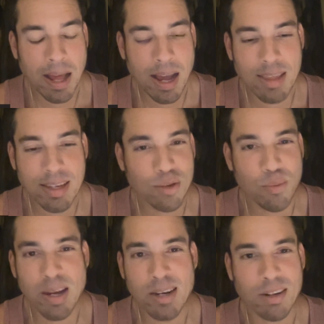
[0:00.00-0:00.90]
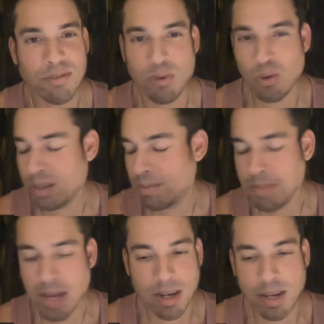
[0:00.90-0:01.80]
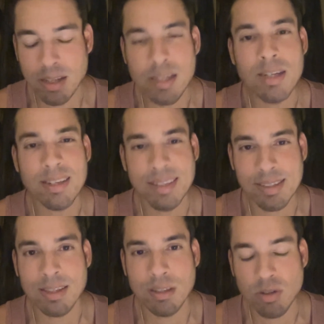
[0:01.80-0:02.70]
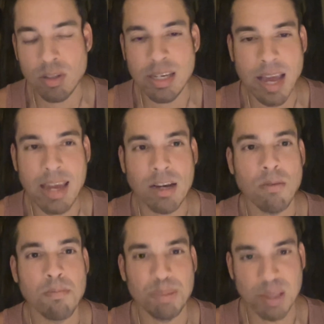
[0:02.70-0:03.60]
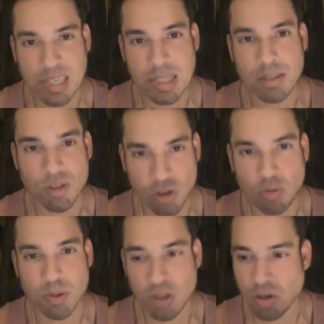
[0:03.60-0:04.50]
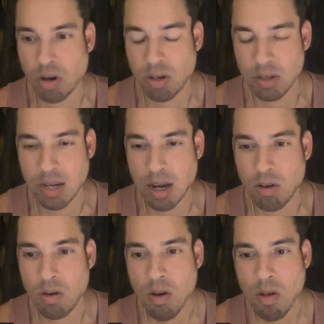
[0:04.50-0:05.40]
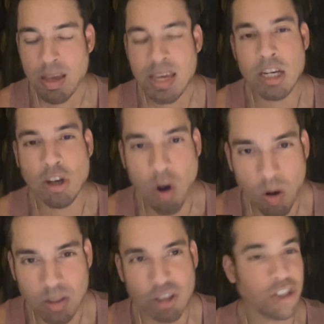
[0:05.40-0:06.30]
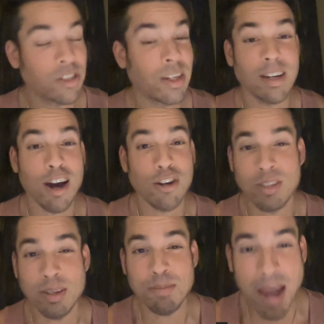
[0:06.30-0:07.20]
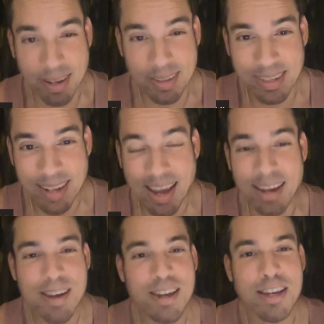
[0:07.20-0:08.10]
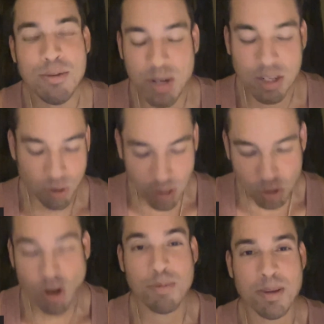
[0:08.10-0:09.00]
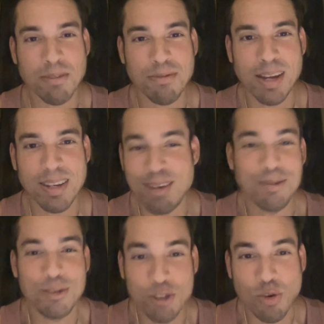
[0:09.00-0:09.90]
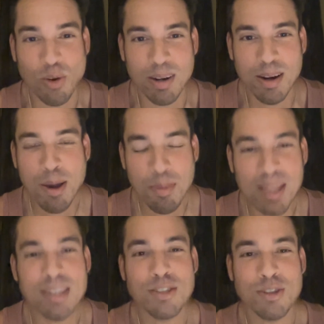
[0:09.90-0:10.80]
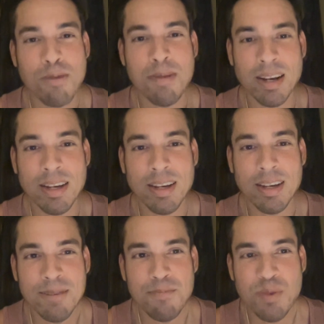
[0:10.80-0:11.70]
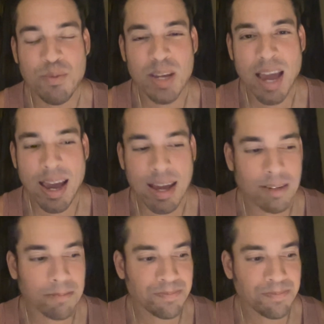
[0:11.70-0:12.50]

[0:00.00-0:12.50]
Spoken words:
I think the way it unfolded, man, Ilia is literally a complete superstar now. He called it just like Conor did back in the day. He won it. So let's talk about the fight. I mean, it was short, but let's talk about it. We had